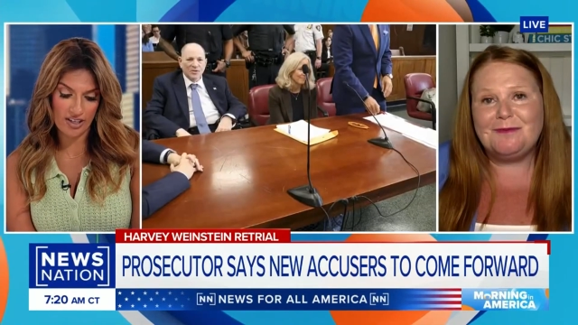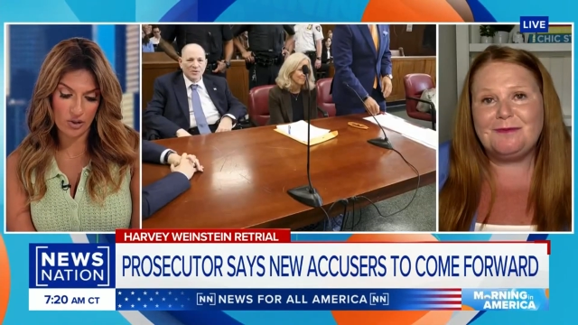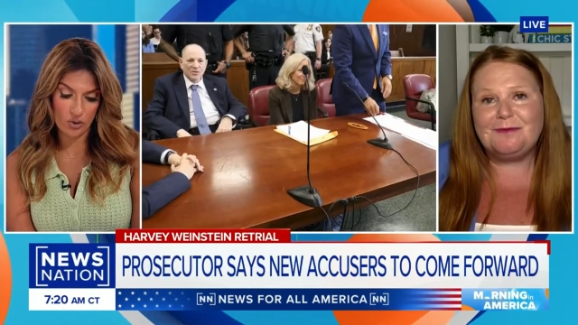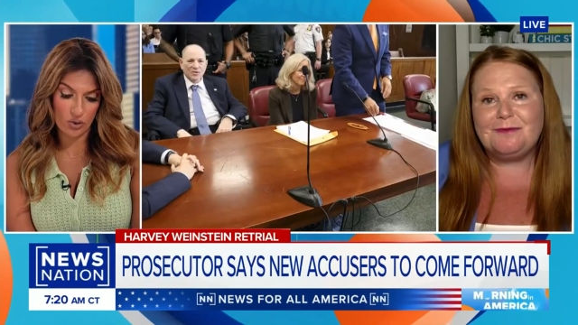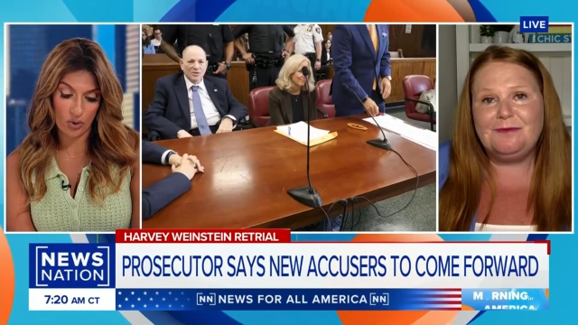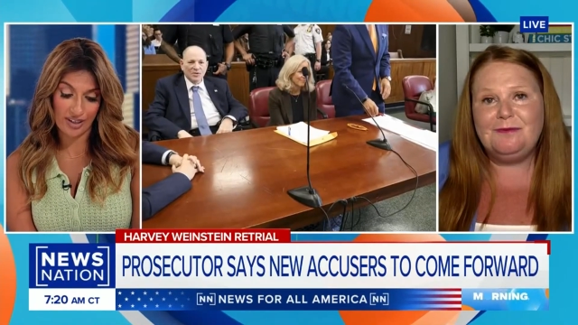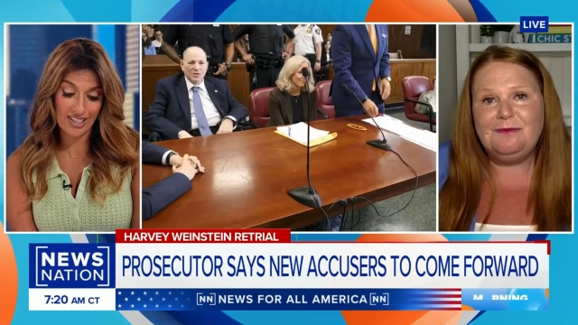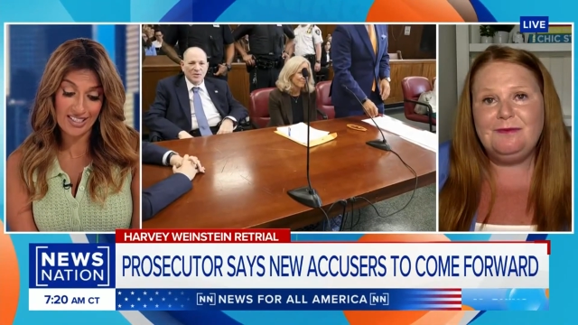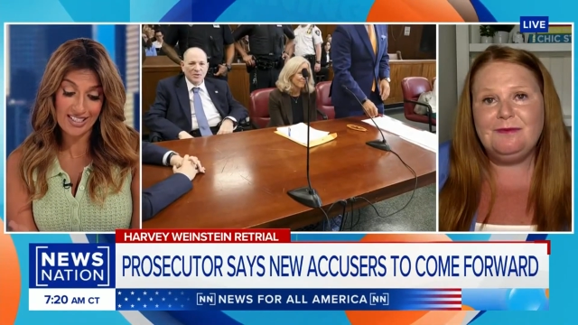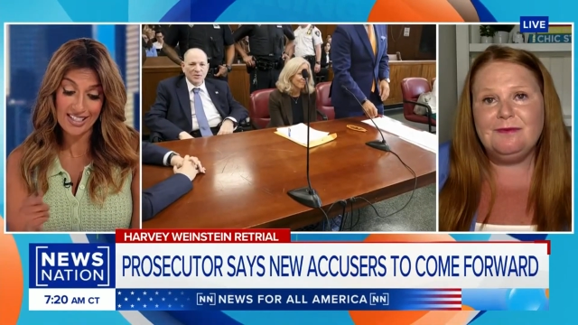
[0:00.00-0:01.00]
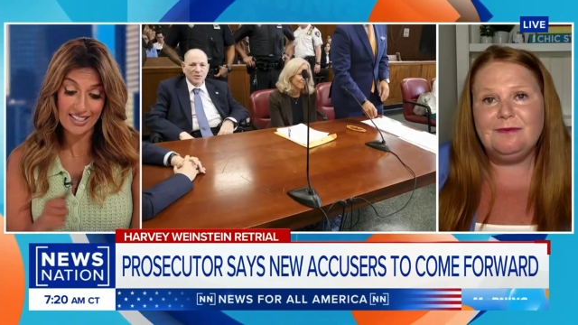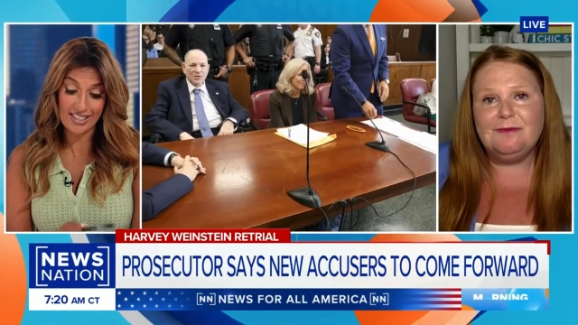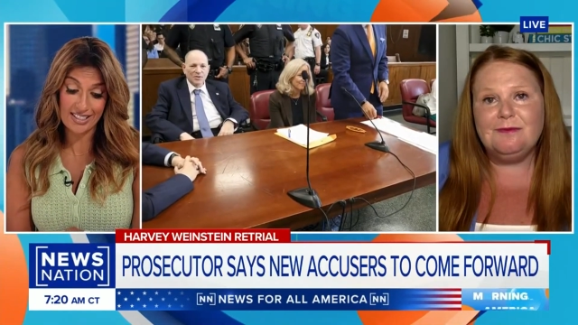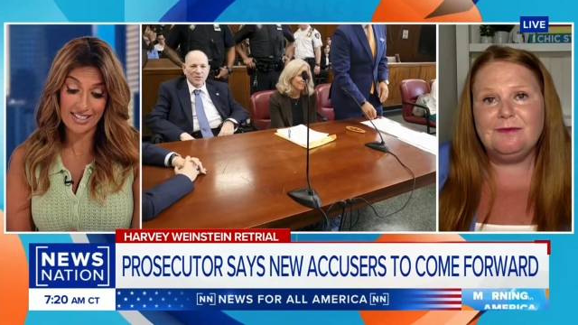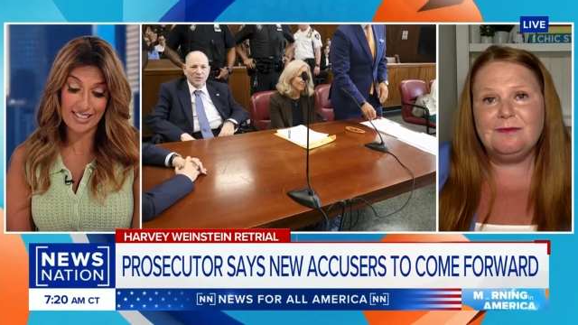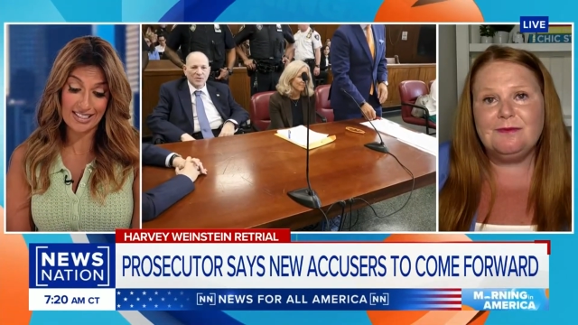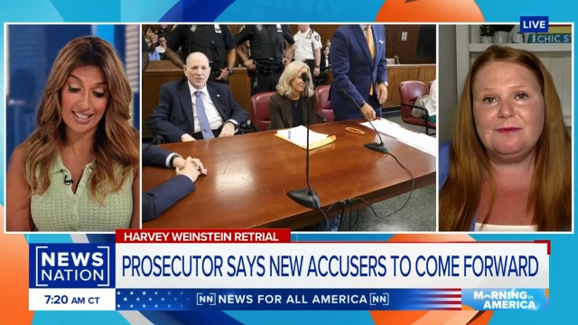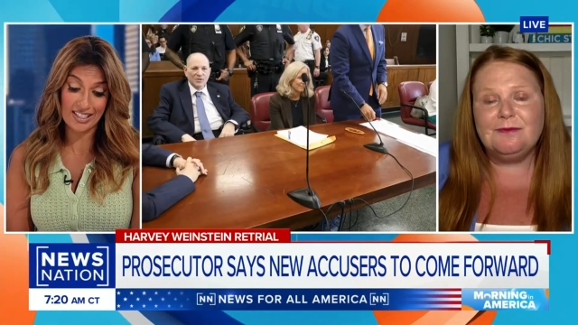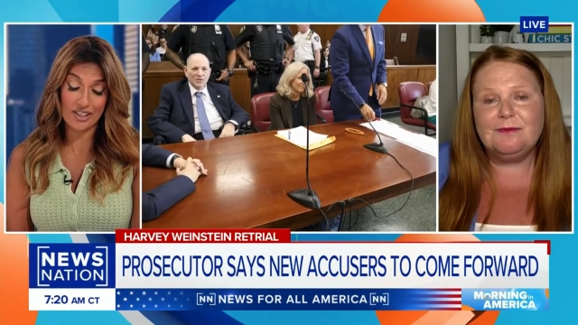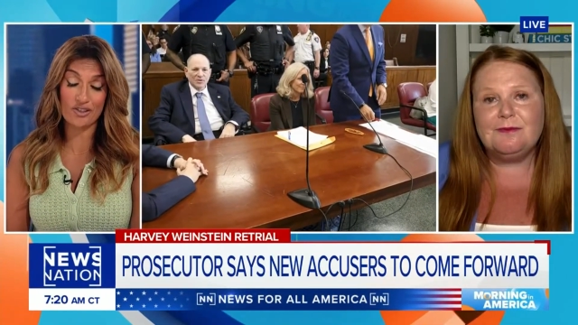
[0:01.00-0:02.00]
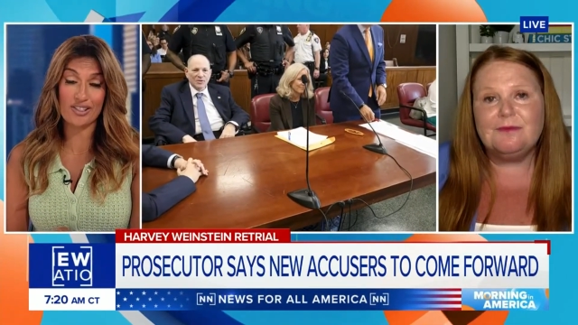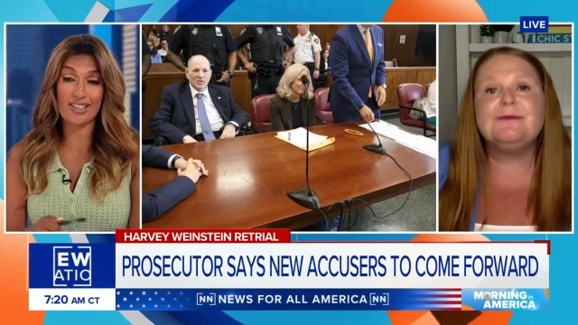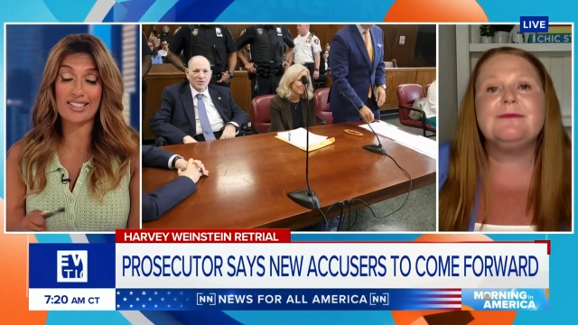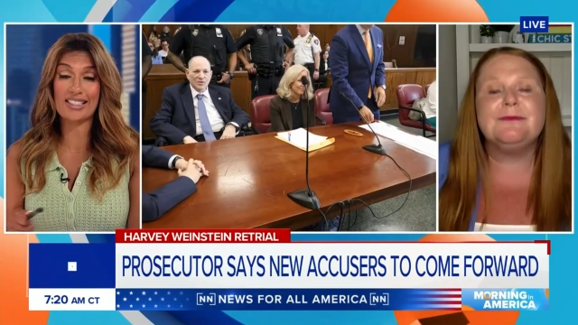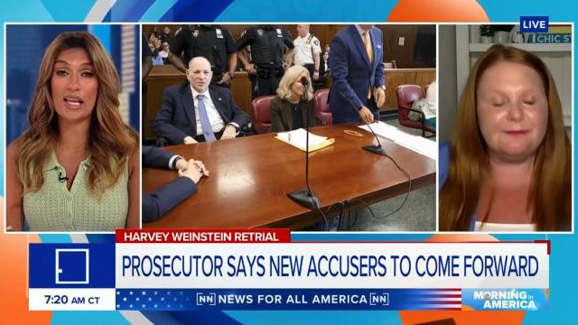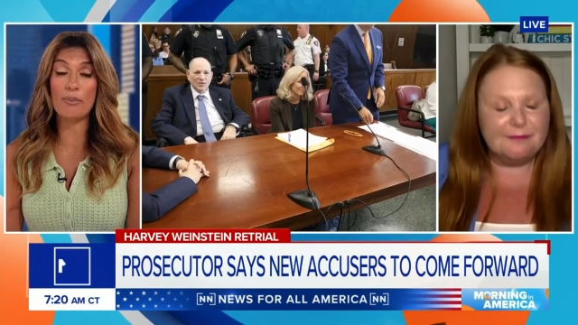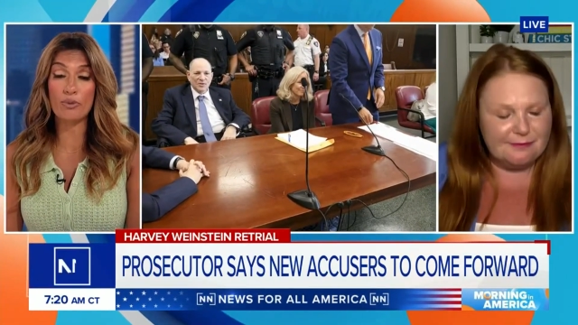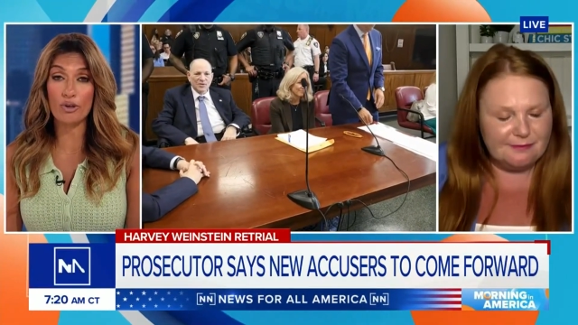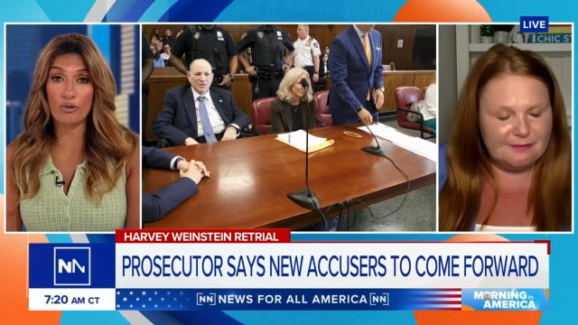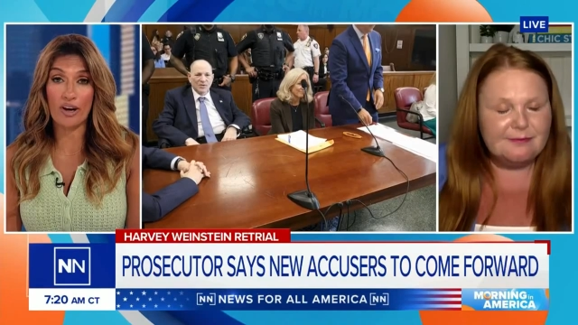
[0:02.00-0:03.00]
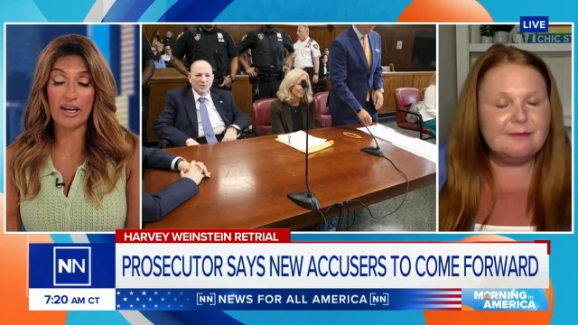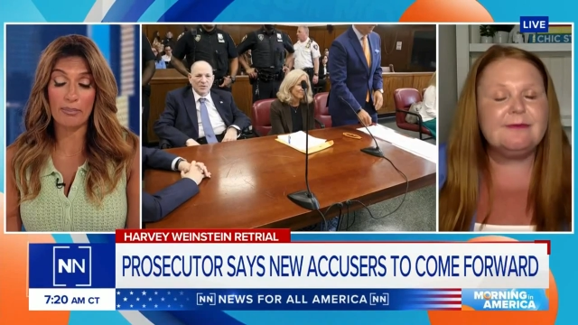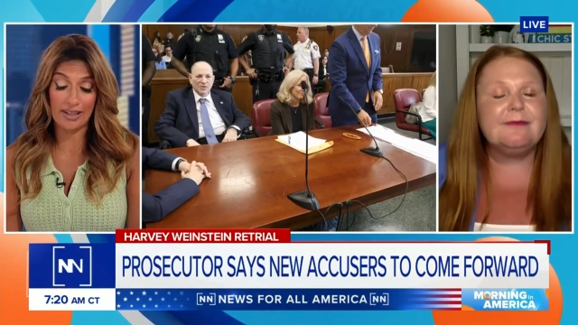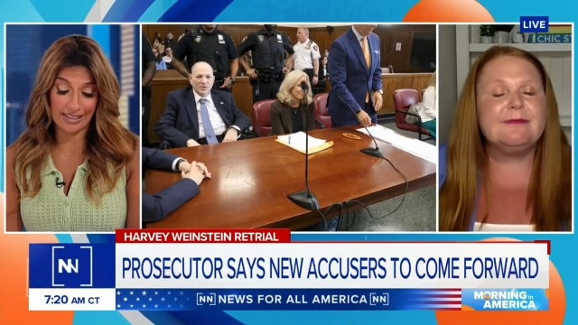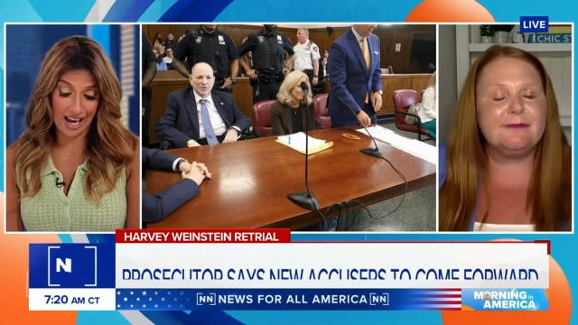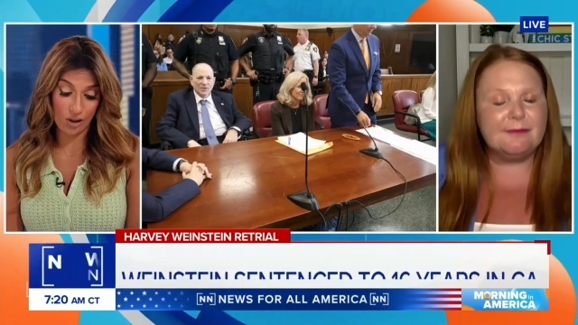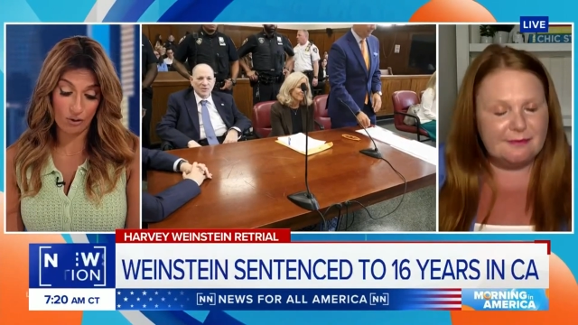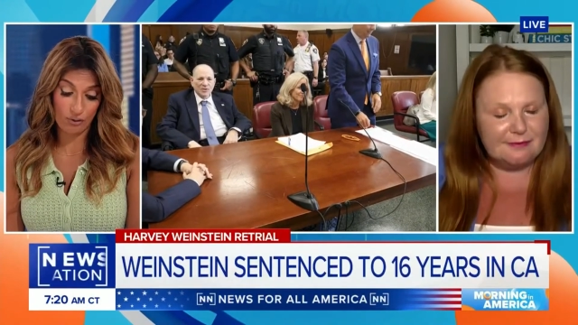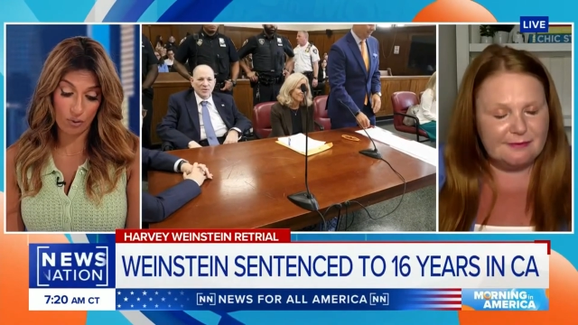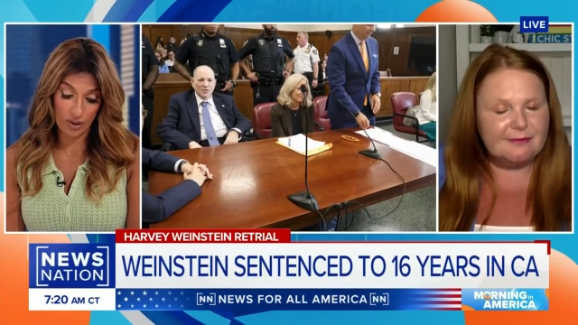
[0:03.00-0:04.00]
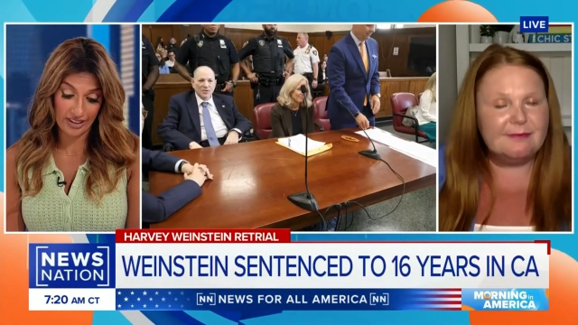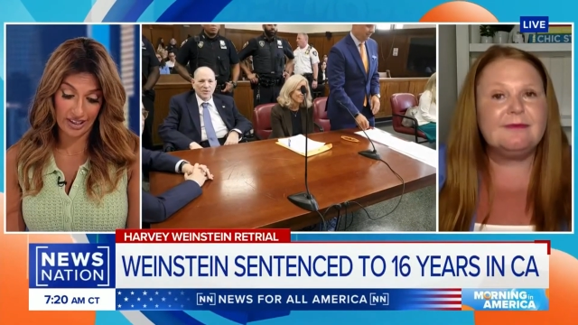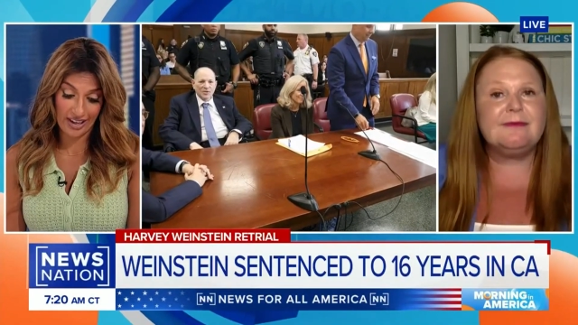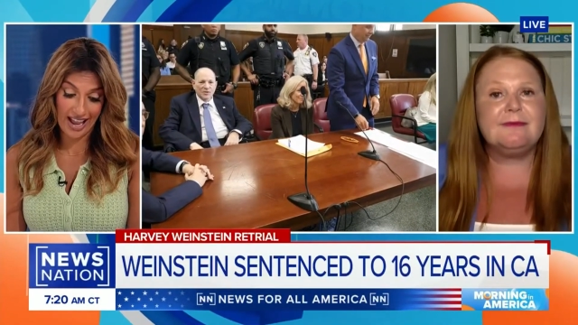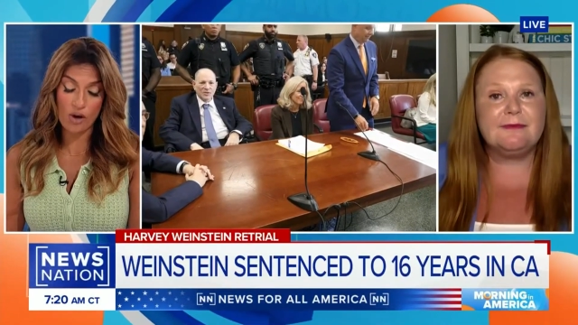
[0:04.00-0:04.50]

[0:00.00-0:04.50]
Speaker 1: in New York, he's sentenced to 16 years on a separate rape in California. How